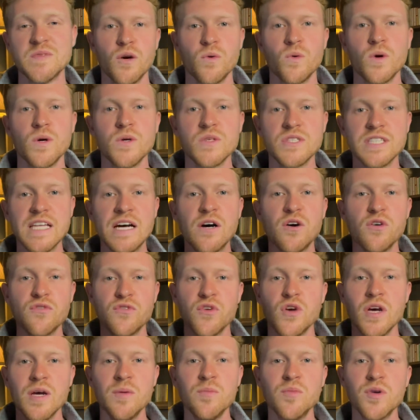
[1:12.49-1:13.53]
Whereas now if you
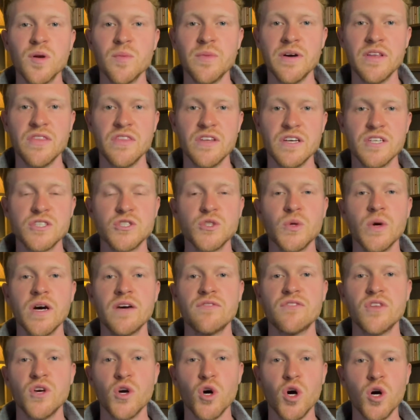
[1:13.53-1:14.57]
implement this, you have
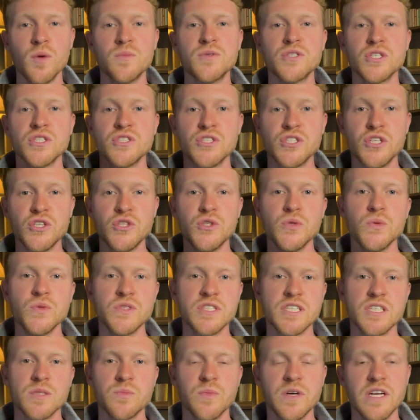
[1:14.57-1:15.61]
the option to use
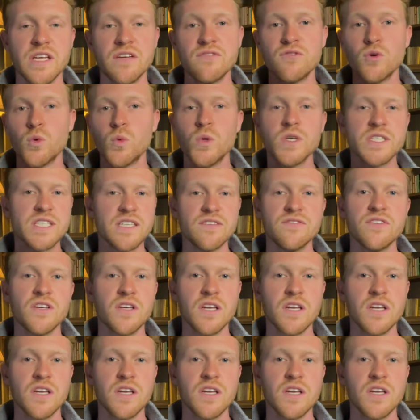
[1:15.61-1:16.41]
this money for whatever you